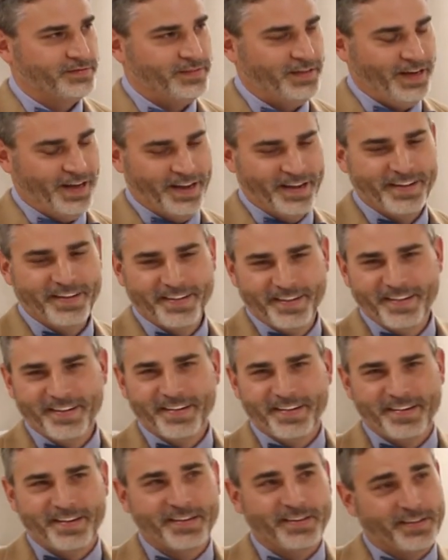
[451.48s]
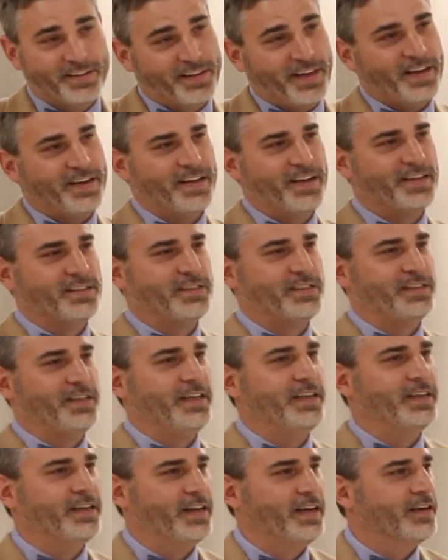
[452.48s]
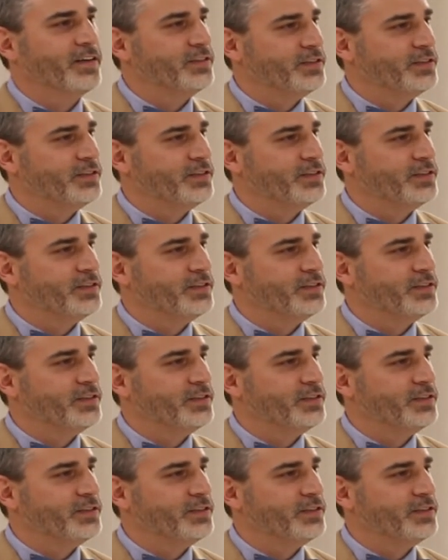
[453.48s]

Yeah, thank God she's eating now.